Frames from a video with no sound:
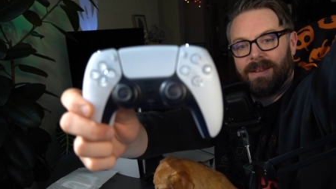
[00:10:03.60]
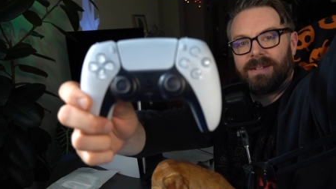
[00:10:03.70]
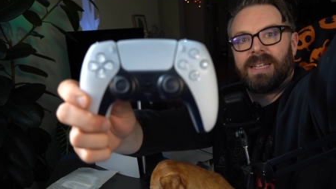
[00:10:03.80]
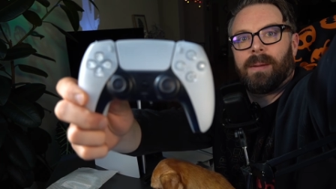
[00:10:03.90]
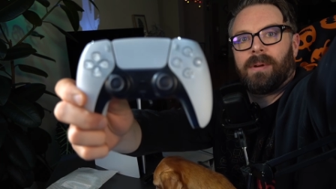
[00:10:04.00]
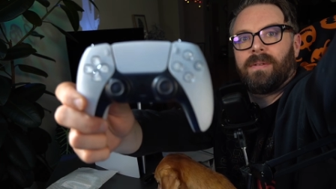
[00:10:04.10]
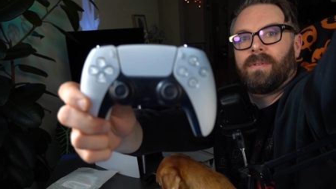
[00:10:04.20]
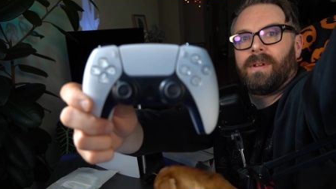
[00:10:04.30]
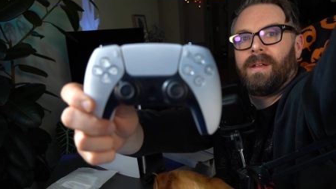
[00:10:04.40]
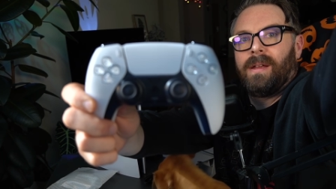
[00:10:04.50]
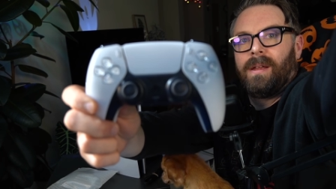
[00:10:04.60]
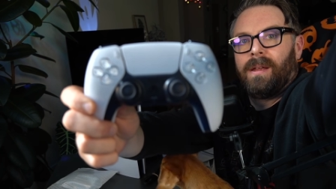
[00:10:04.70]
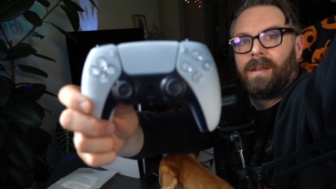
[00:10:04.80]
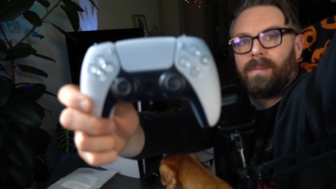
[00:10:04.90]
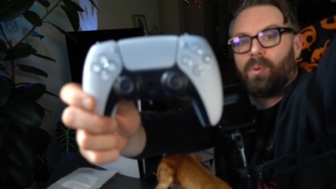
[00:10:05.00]
Tap on it for you.
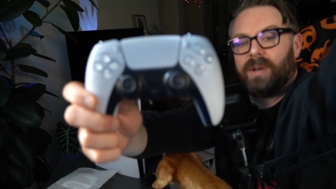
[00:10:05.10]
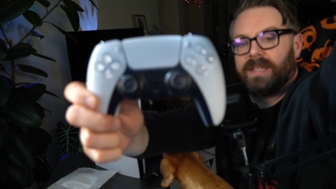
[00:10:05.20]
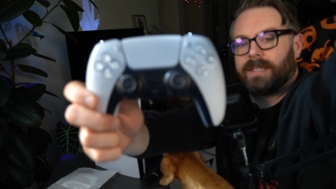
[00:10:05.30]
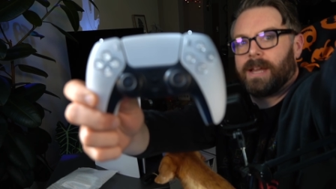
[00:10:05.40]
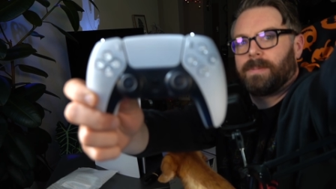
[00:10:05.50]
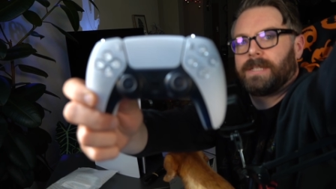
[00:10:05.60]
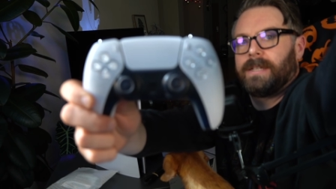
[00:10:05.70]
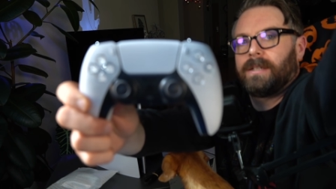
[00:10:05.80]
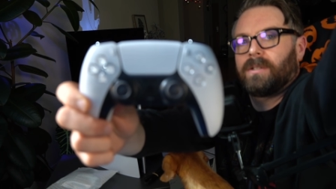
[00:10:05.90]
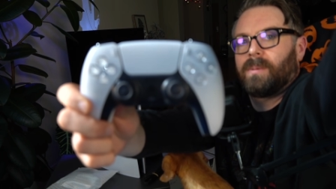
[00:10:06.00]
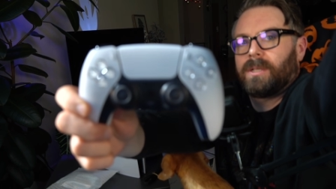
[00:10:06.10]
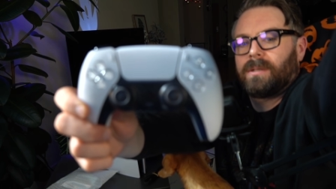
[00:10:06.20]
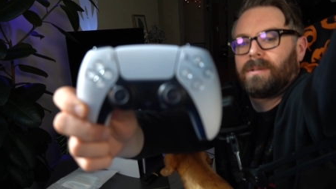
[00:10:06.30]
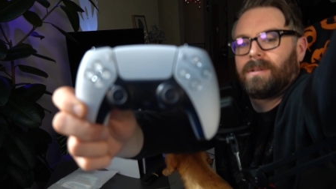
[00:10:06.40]
Porty, stop sneezing so much.